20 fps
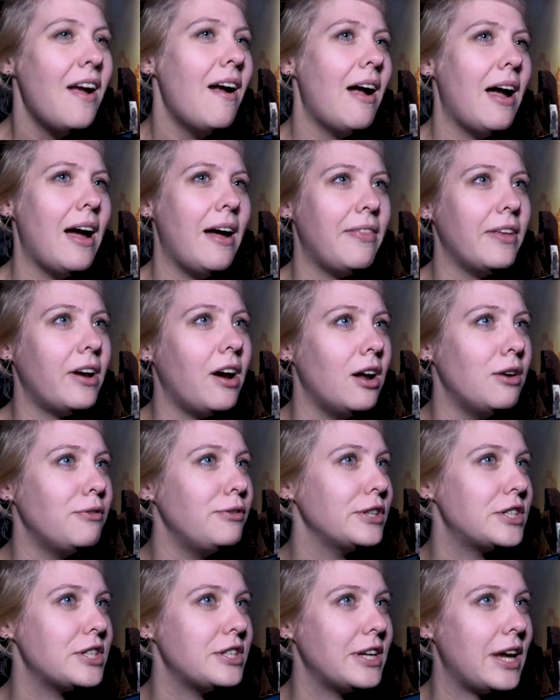And the
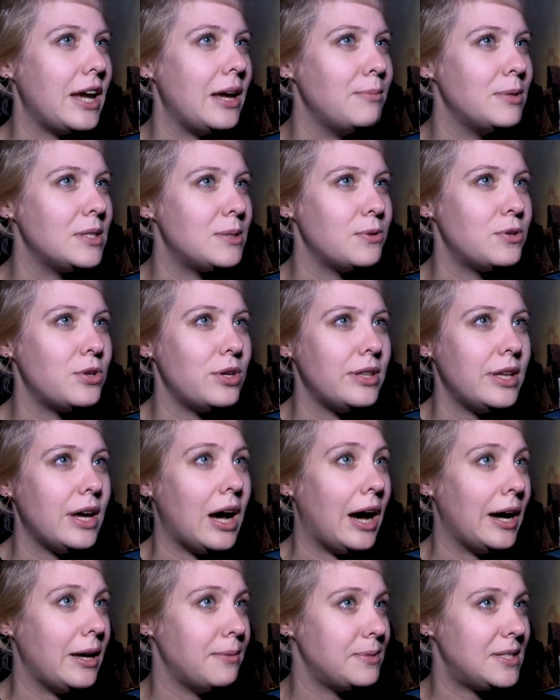conflict in the game is between the
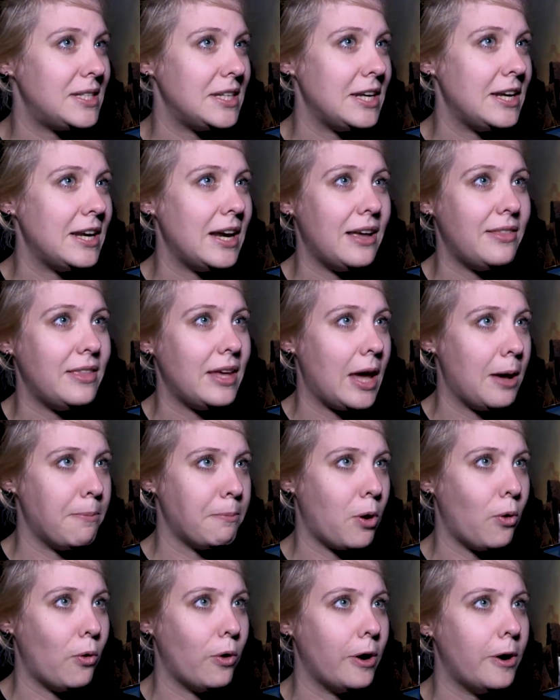I M C and the
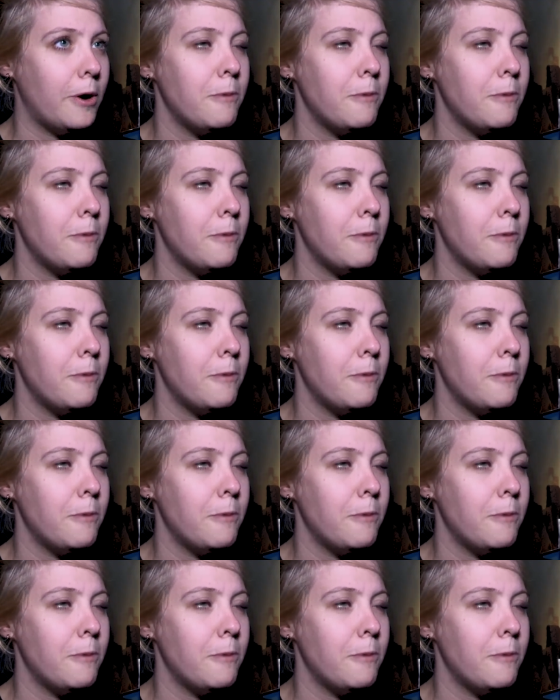M C O R.